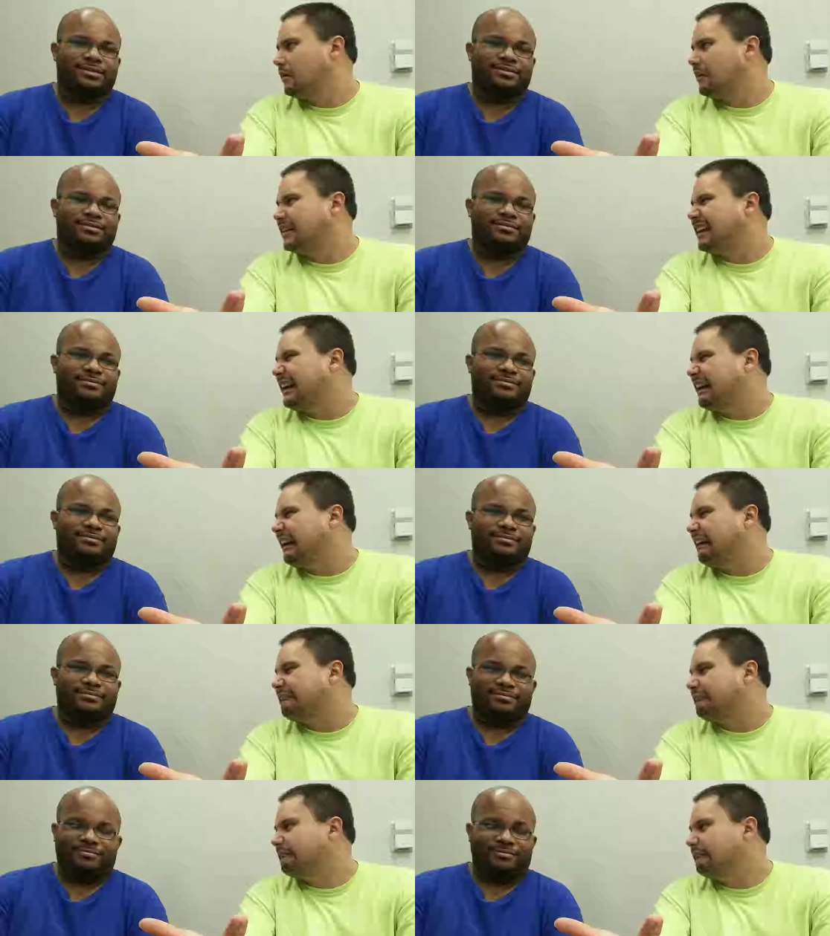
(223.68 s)
Speaker 1: What the
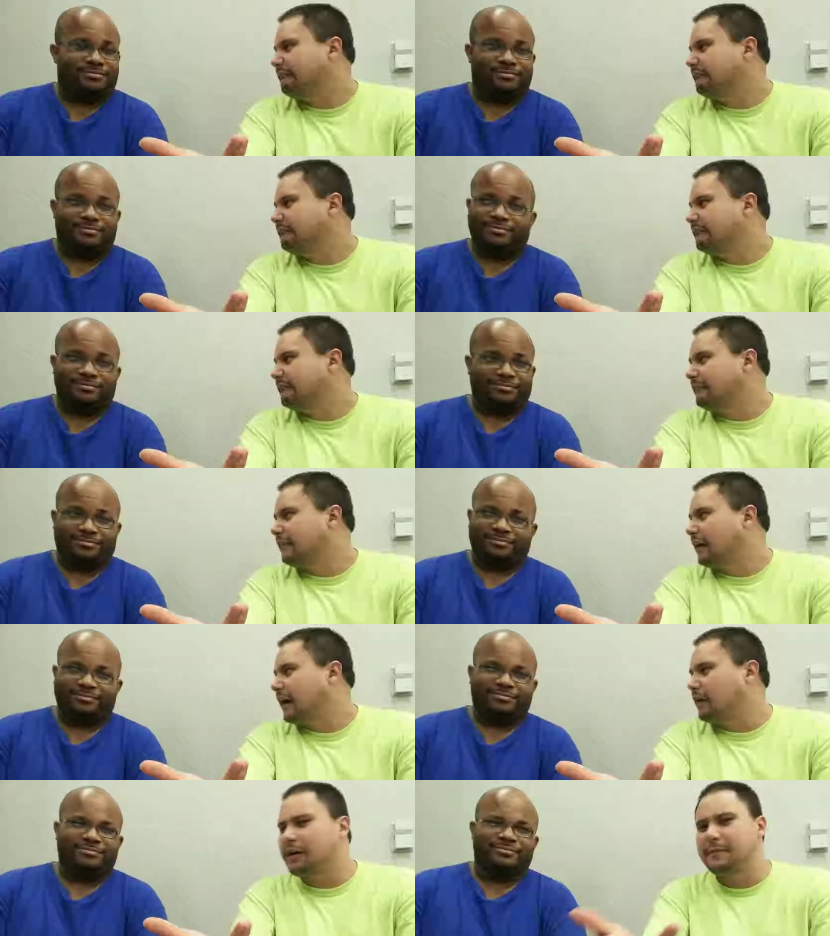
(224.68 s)

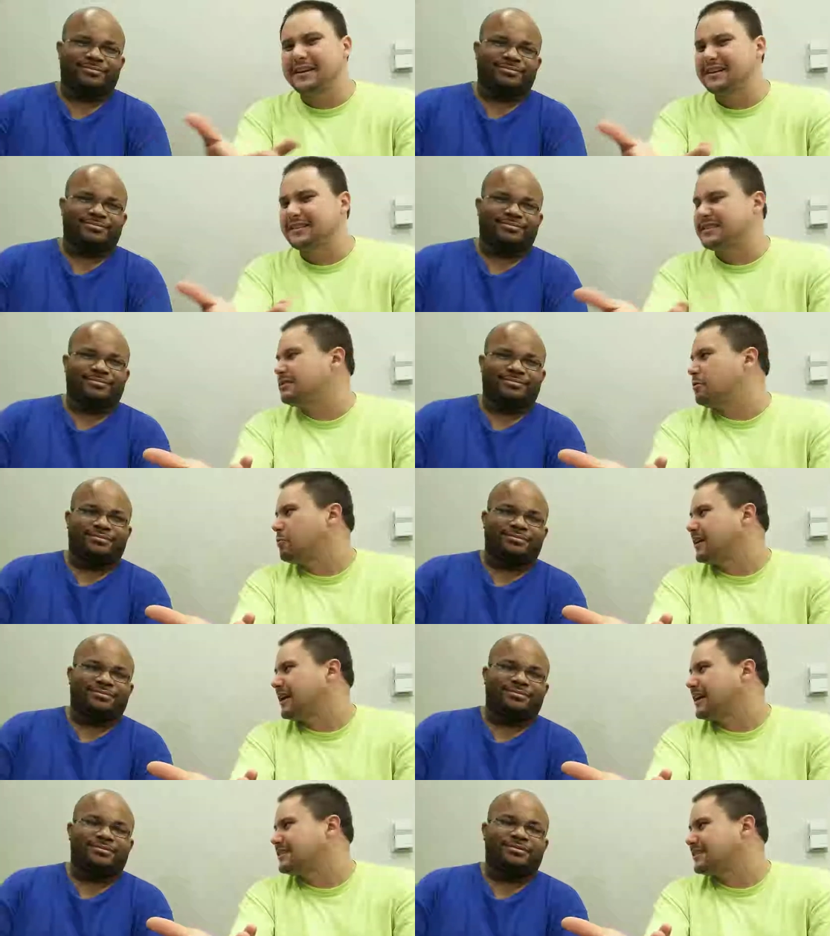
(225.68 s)
hell? How come he gets his own
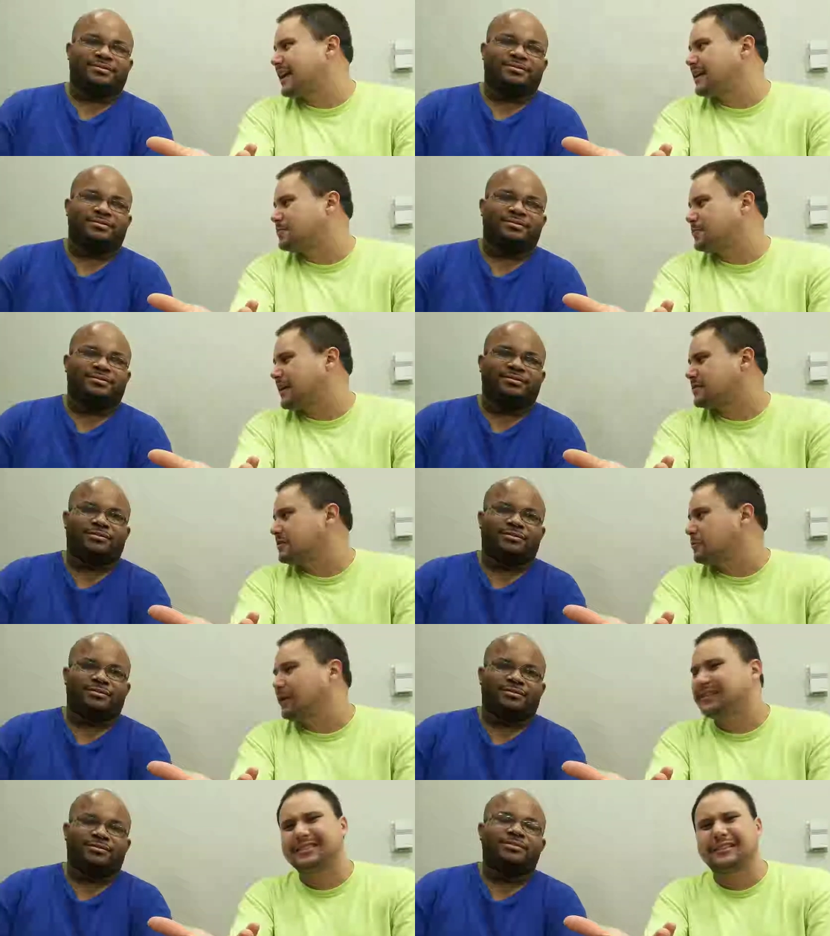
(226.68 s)
one night stand special?
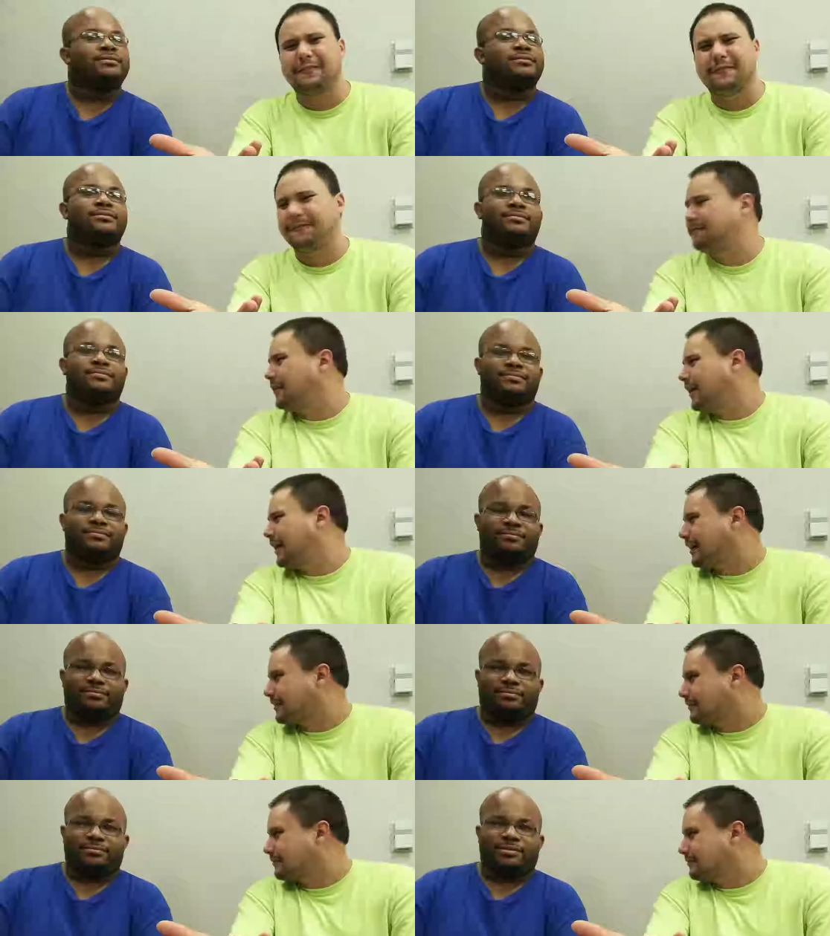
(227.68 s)
What the?
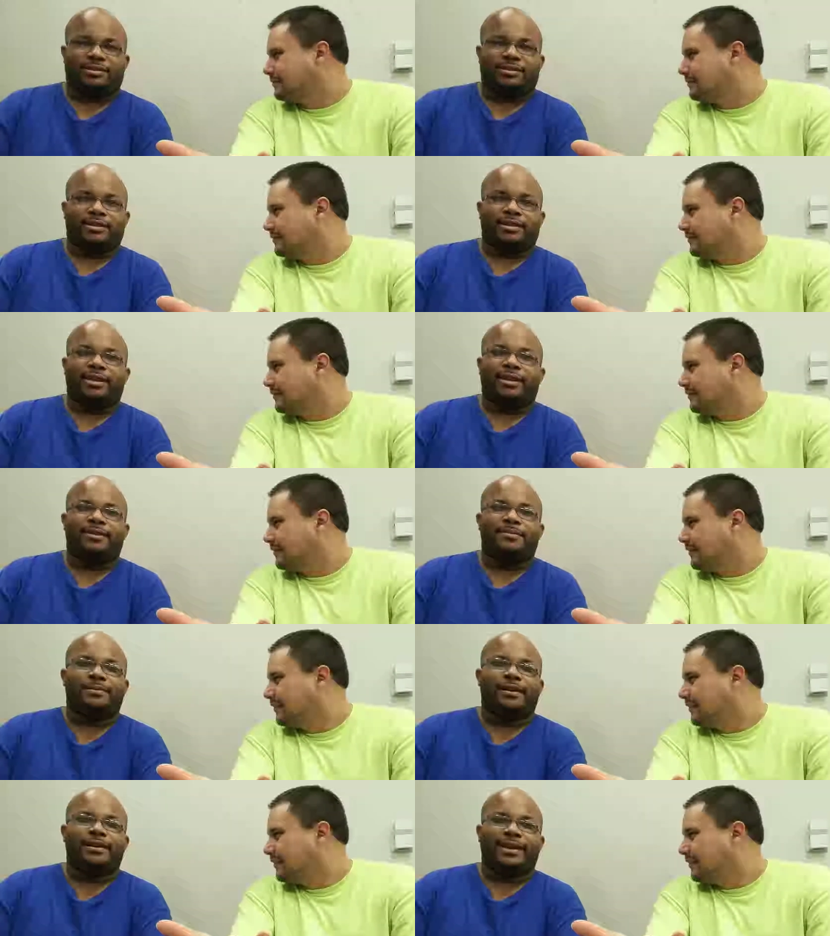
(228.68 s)
Speaker 2: Fuck? he
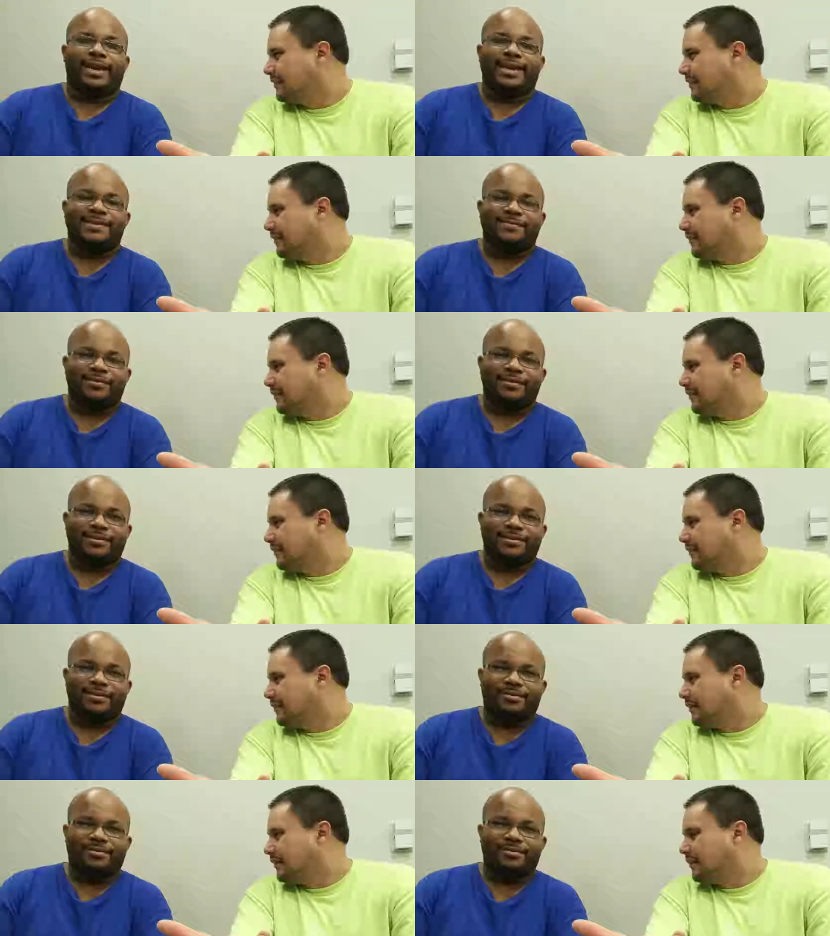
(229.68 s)
probably asked for it,
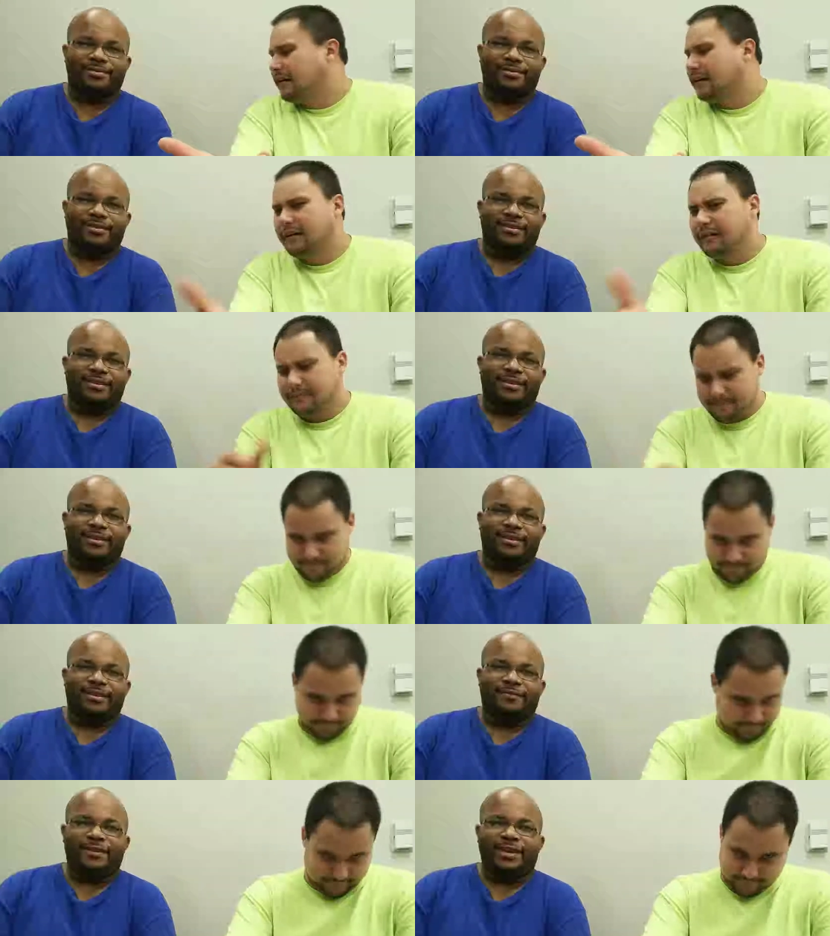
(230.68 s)
so
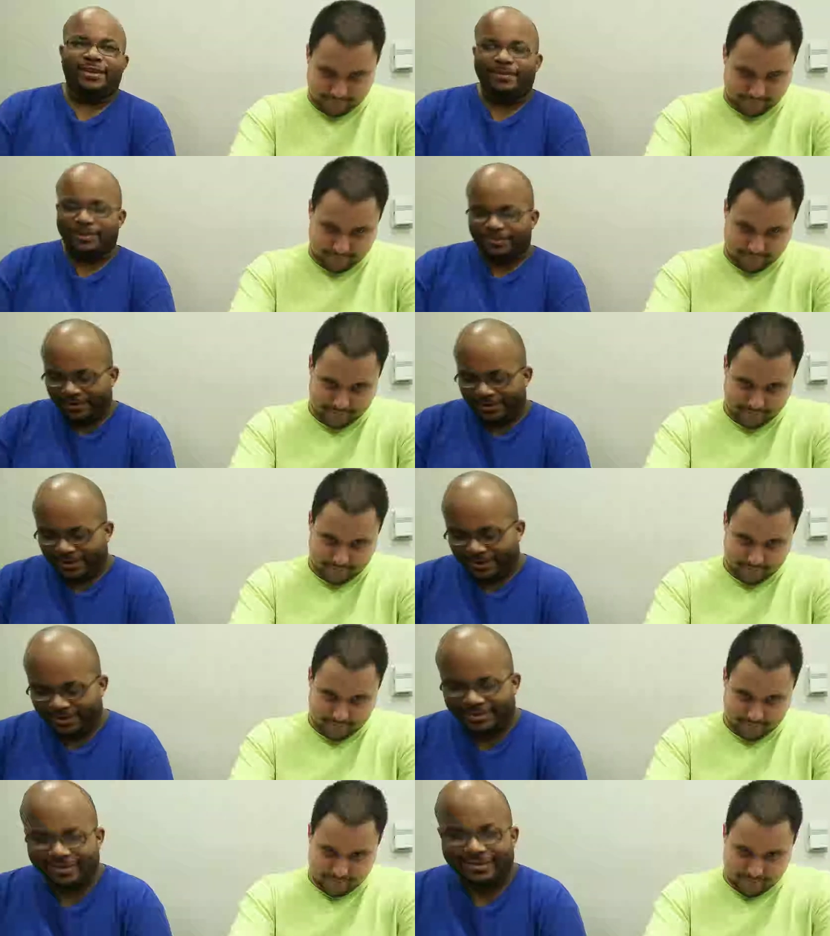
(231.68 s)
he felt like he wasn't doing
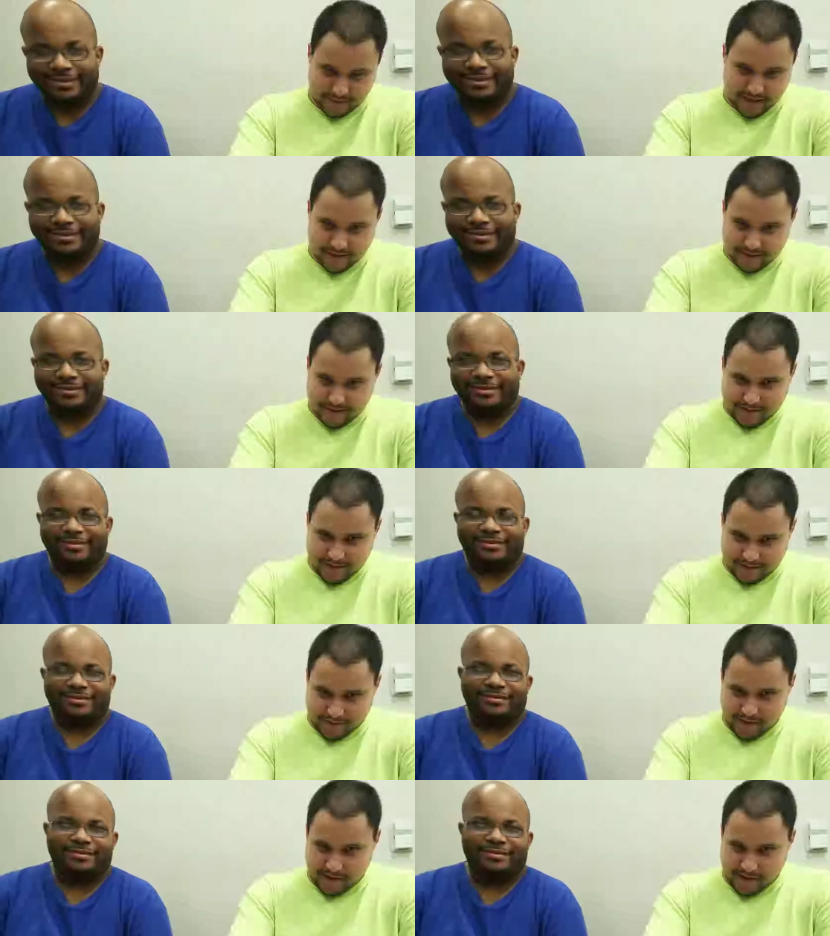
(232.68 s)
nothing.
Speaker 1: It's